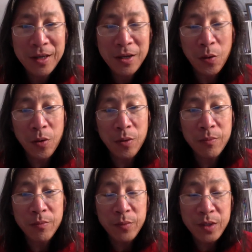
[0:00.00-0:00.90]
or
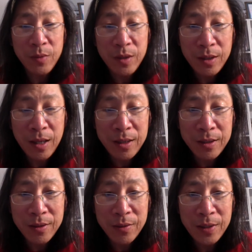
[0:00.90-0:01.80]
something like that,
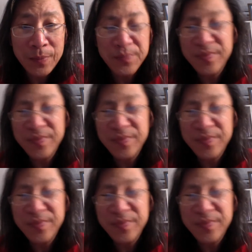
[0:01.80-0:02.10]
right?